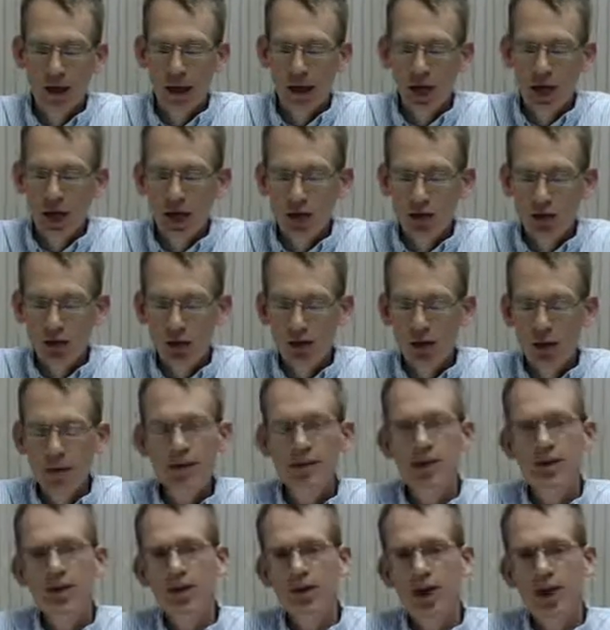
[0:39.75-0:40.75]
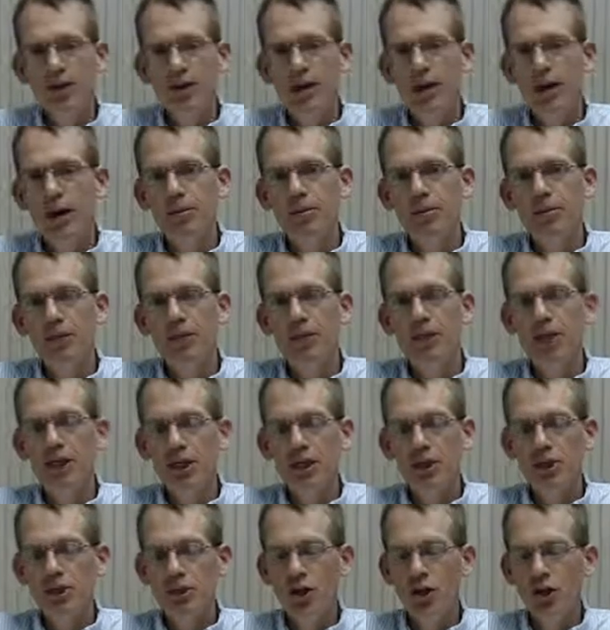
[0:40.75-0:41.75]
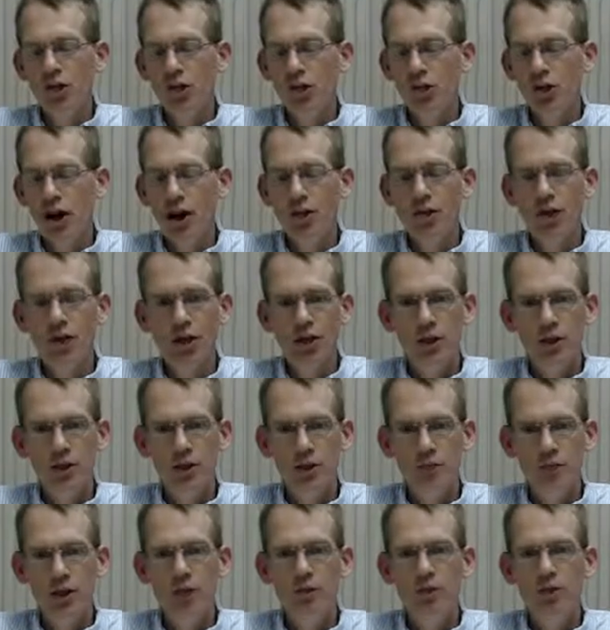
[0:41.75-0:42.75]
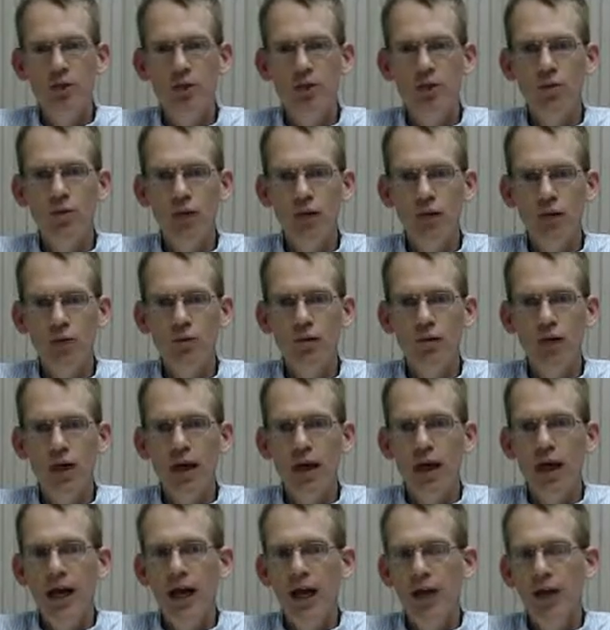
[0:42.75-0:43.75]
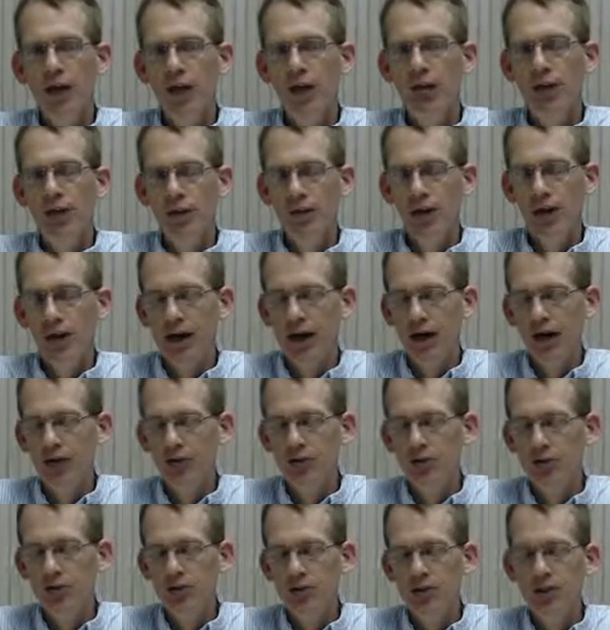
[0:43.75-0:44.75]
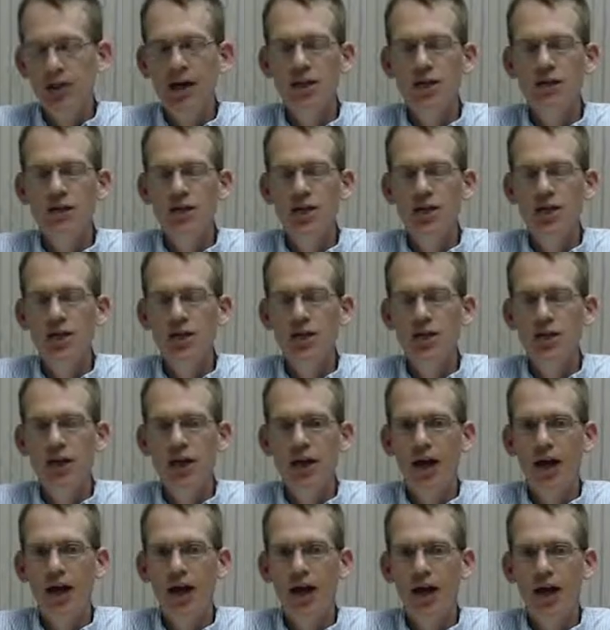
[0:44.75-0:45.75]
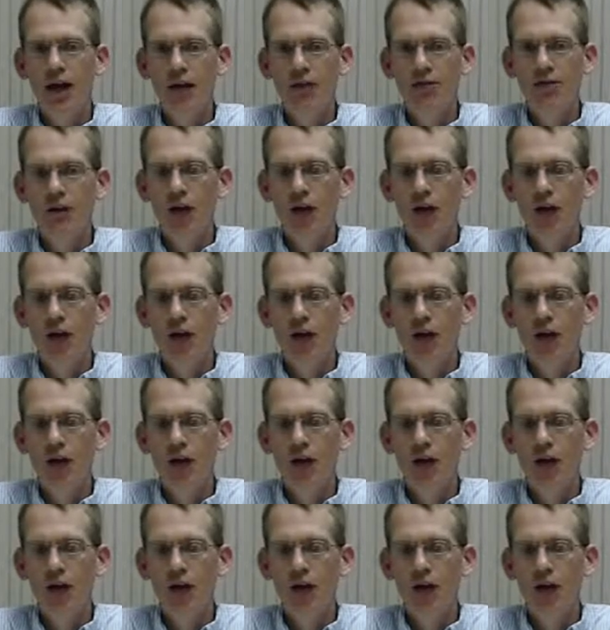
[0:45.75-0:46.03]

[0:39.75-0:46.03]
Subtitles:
And so let me just take the opportunity to show you how the control unit works and what the kind of precise feeding you're going to have